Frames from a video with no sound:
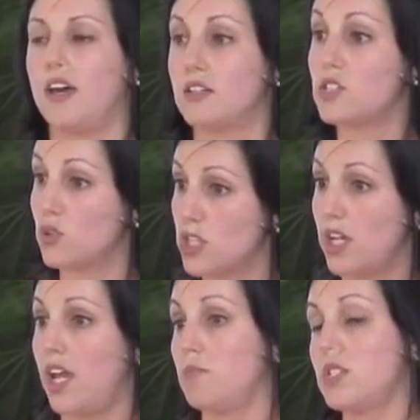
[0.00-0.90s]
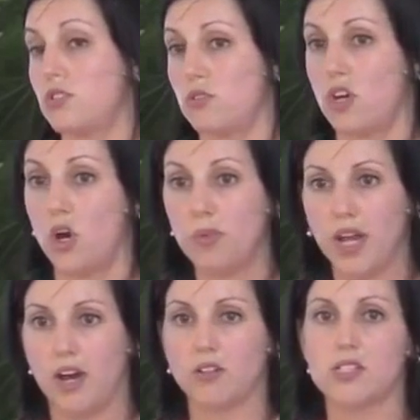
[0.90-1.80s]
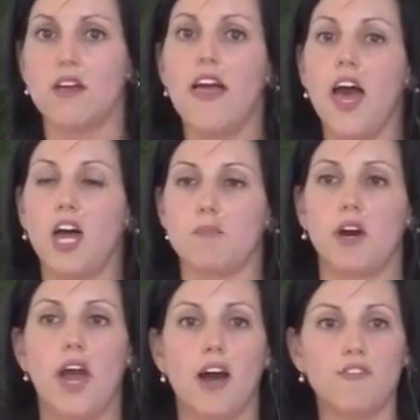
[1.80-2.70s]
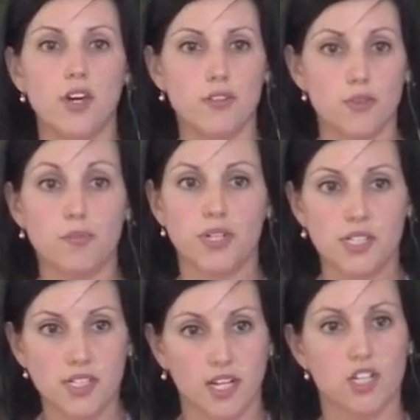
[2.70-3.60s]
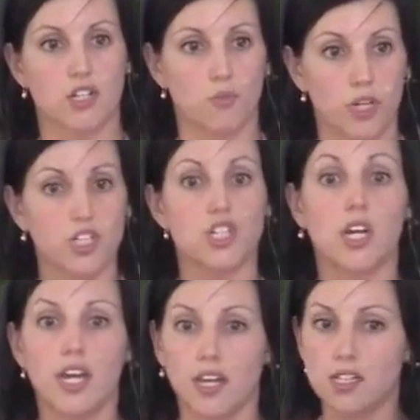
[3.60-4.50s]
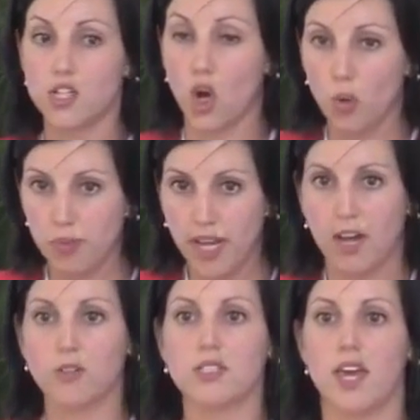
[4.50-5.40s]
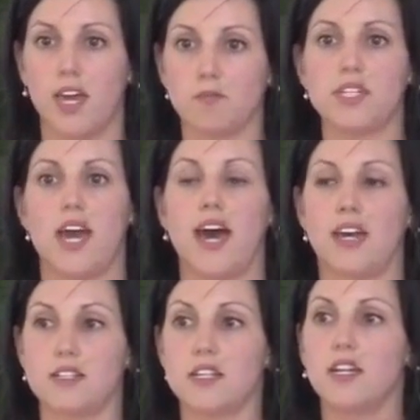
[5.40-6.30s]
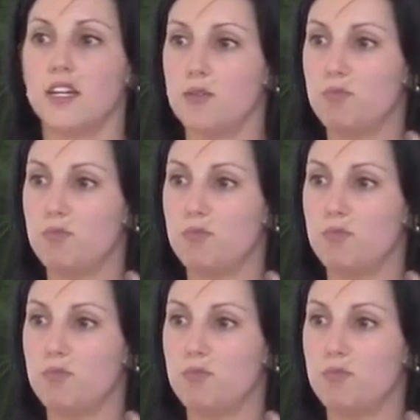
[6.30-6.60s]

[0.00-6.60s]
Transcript: And so she came to the open house, and about halfway through the presentation, which it is an open house aimed at